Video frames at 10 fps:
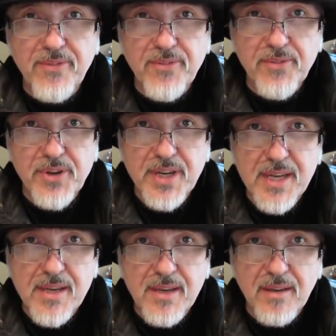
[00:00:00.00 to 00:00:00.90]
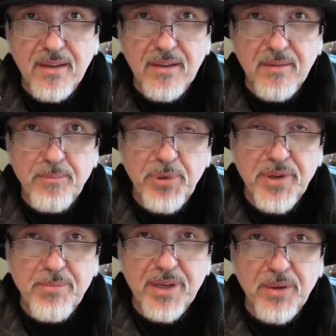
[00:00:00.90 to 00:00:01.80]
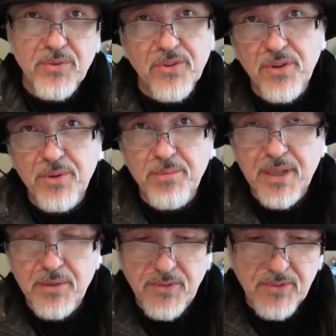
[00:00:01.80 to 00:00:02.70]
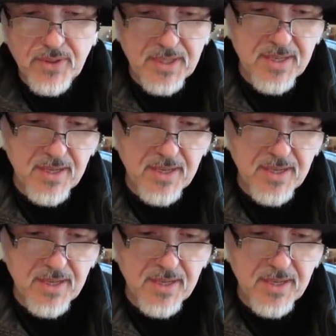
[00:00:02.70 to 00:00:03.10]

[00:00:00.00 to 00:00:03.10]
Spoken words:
3 buddy builds, group builds.